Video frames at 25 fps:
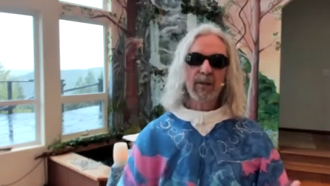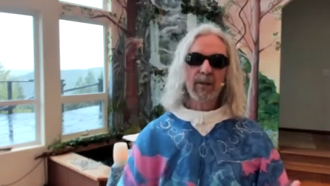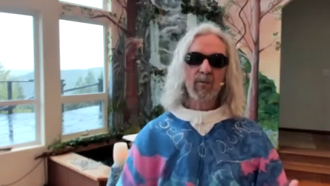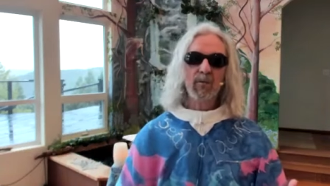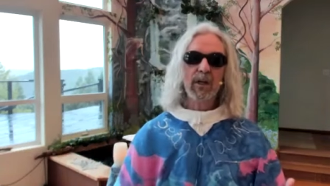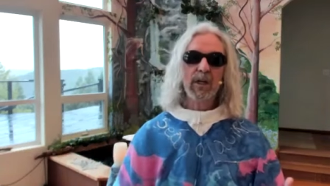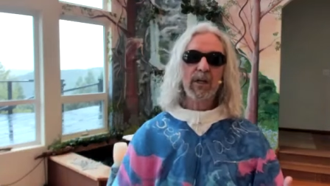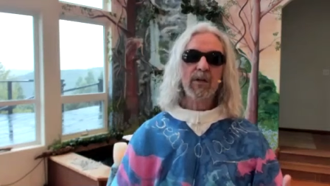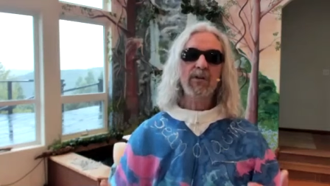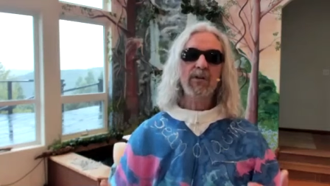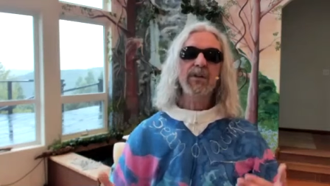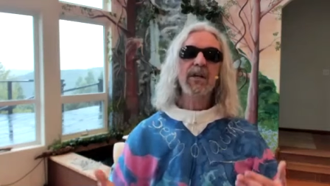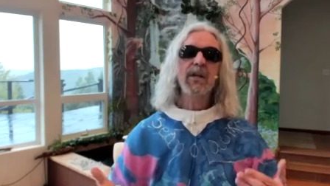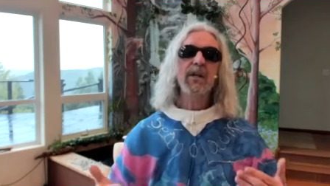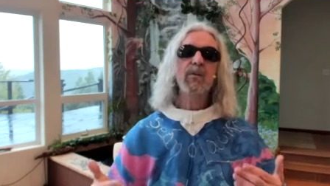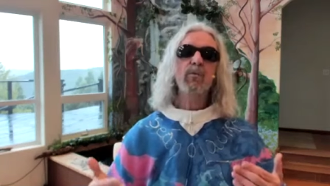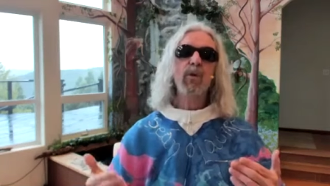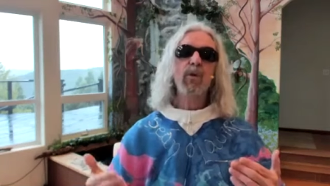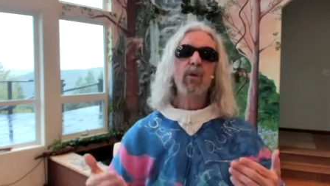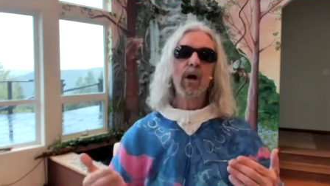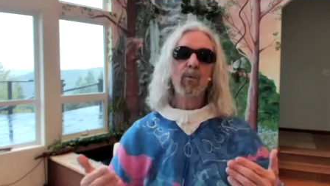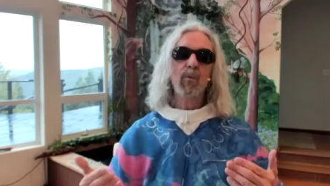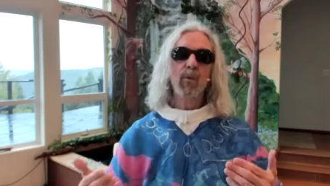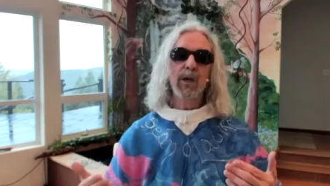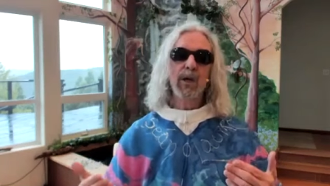We did
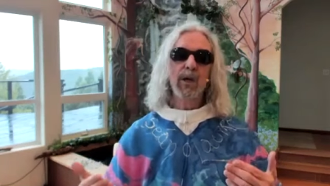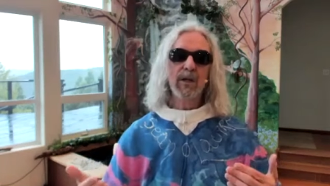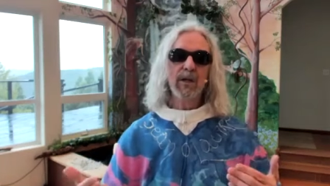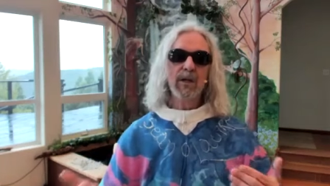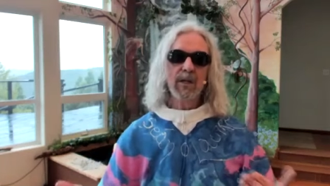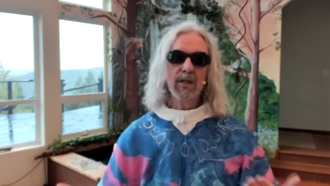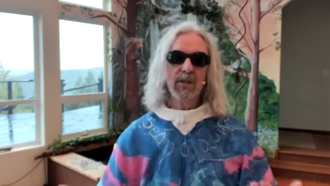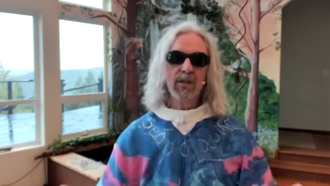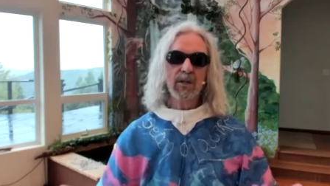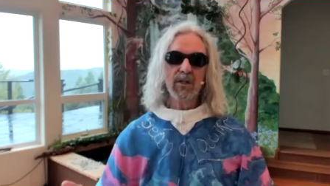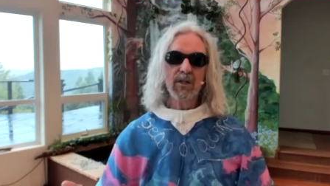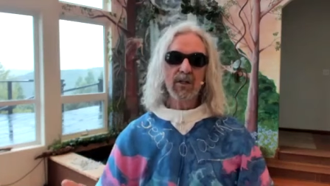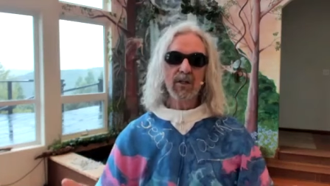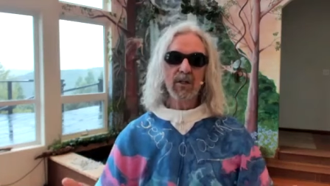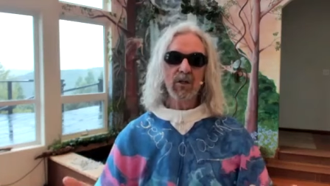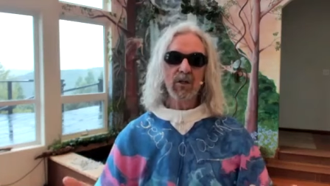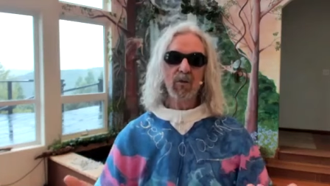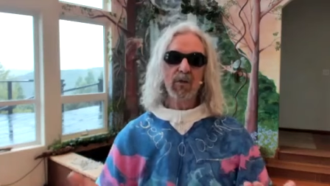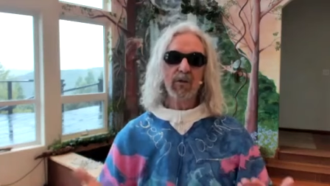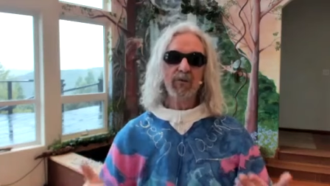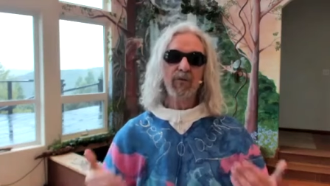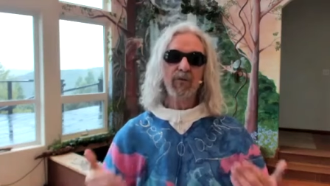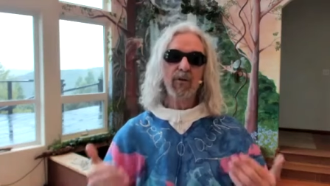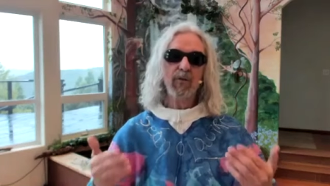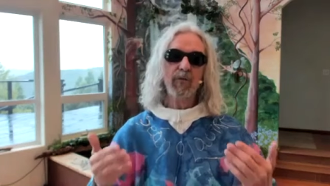what we needed to do.
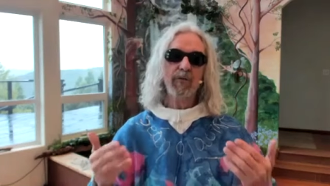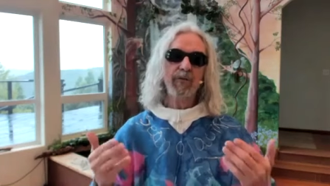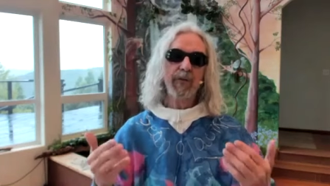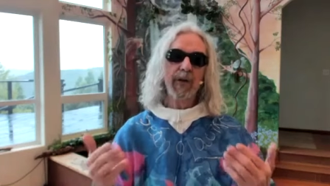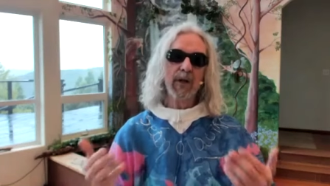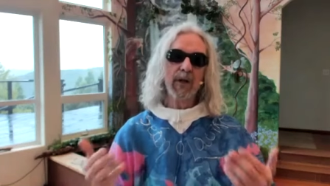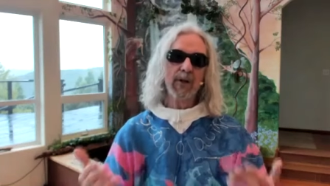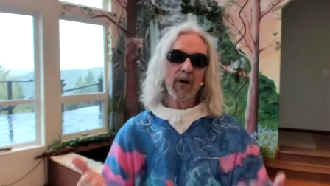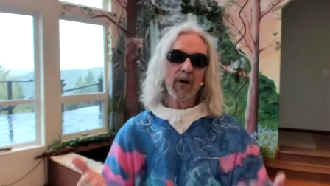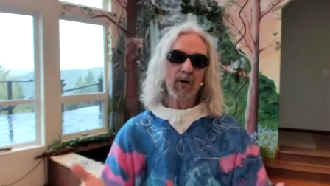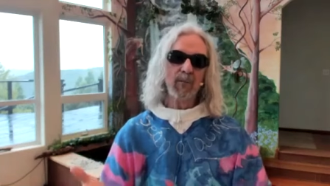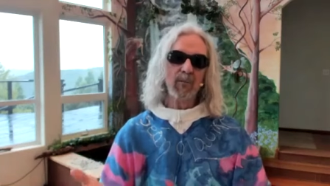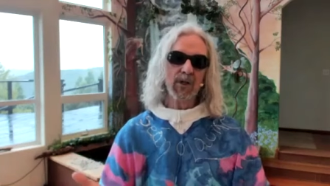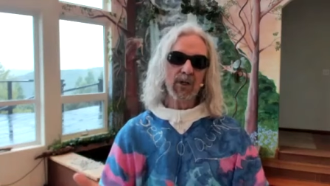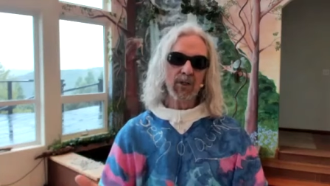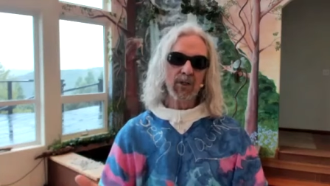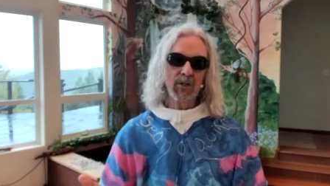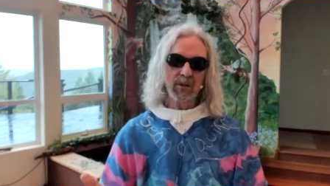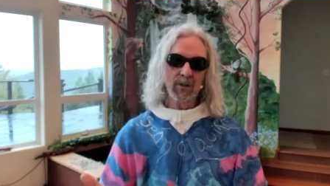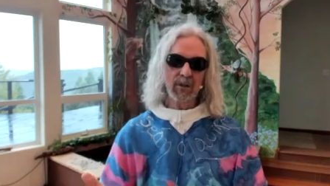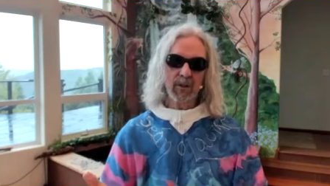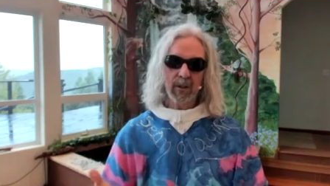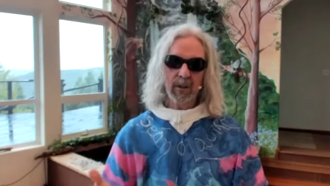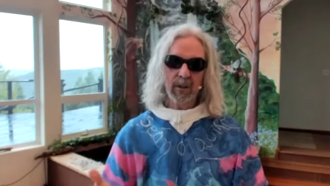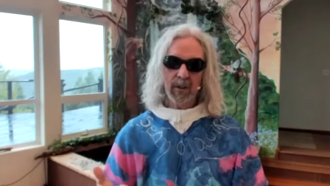We fulfilled our
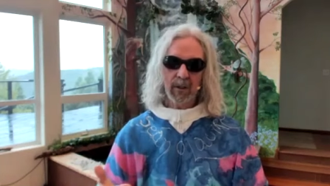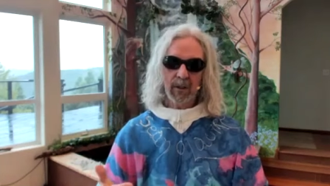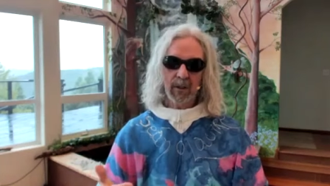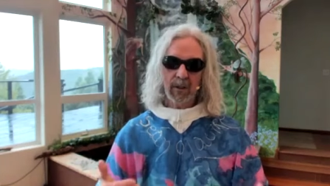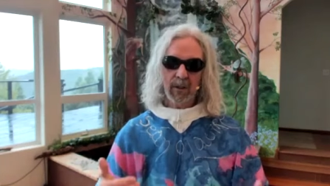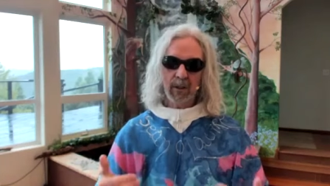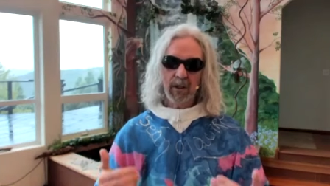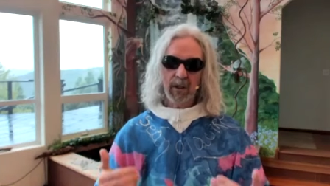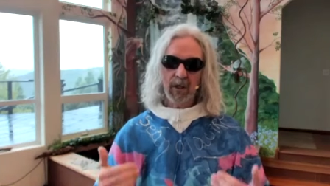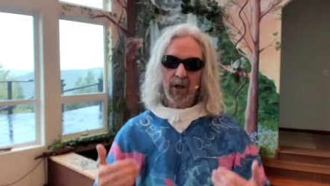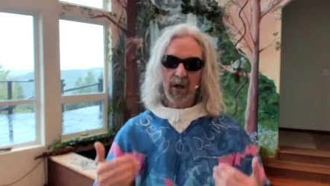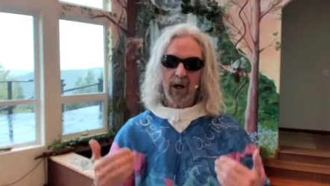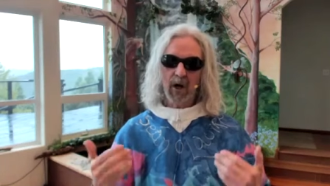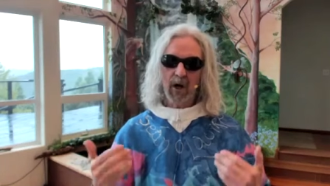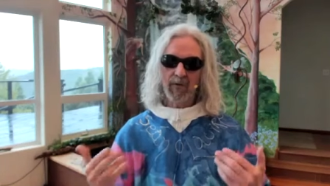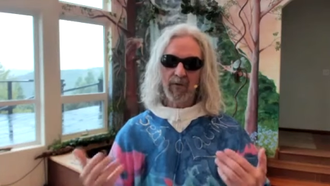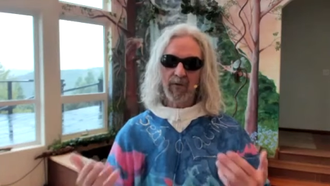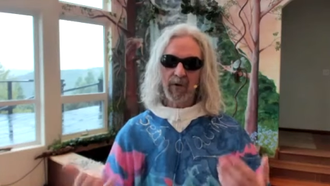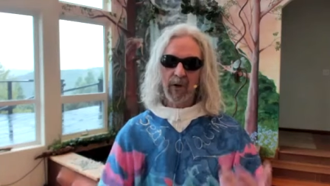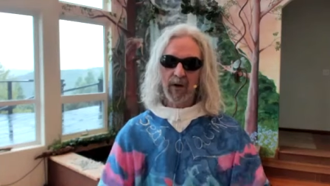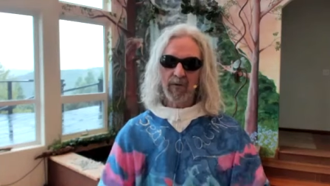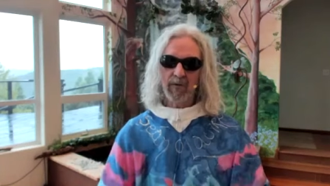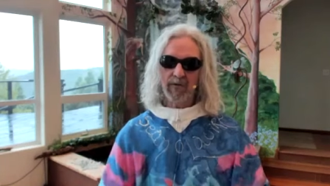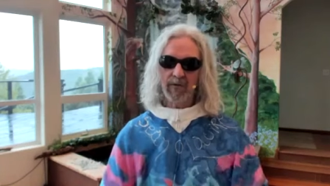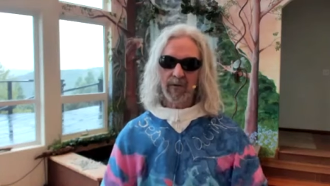mission of
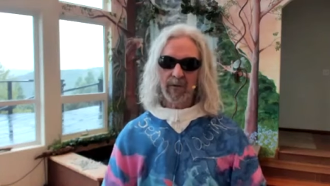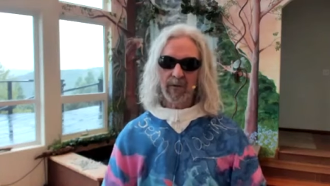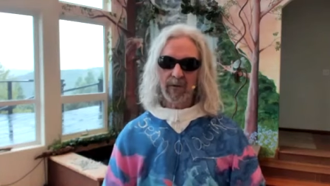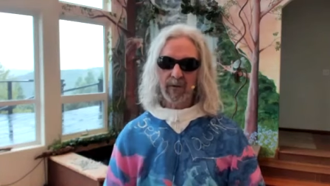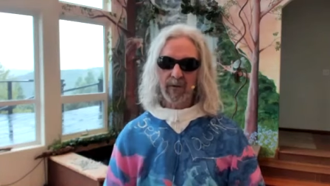love.